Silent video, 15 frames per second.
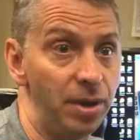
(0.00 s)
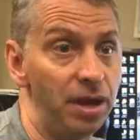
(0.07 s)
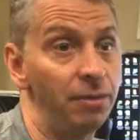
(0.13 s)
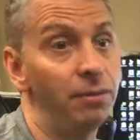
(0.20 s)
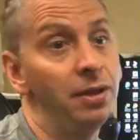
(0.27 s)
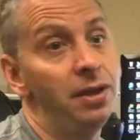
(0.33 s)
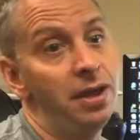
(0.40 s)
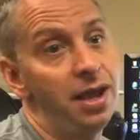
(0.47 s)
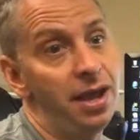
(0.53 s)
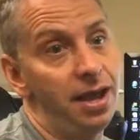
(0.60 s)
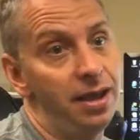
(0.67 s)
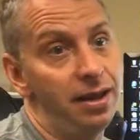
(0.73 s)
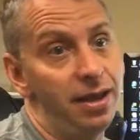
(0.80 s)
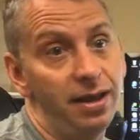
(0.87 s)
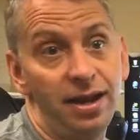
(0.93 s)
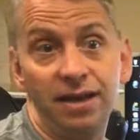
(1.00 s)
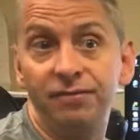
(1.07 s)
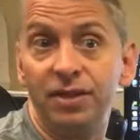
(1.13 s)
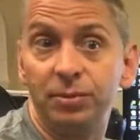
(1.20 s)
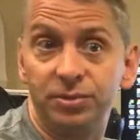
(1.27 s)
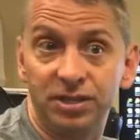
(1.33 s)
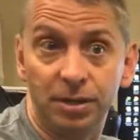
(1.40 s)
out, and
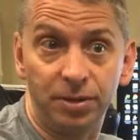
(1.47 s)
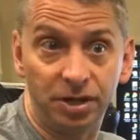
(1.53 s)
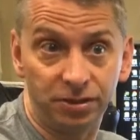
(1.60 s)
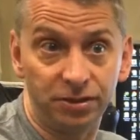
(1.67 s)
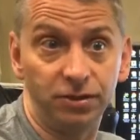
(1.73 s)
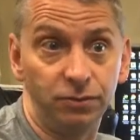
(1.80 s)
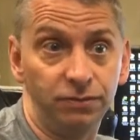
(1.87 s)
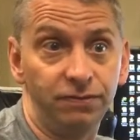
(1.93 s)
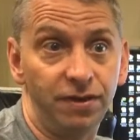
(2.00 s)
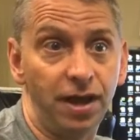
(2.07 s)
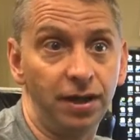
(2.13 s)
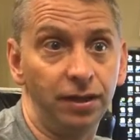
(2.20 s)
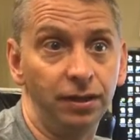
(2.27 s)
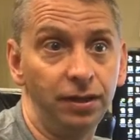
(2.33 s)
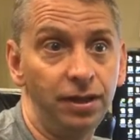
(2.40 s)
have them send us a new file.